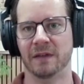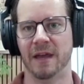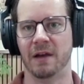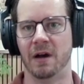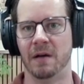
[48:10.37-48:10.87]

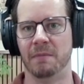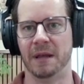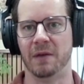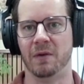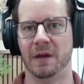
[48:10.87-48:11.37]
take on
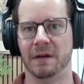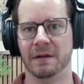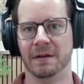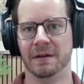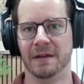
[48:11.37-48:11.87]
Bitcoin,
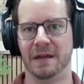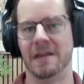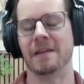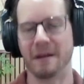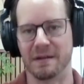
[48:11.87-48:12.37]

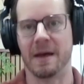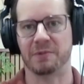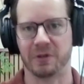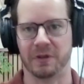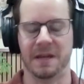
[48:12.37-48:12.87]

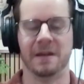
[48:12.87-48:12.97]
conceptually.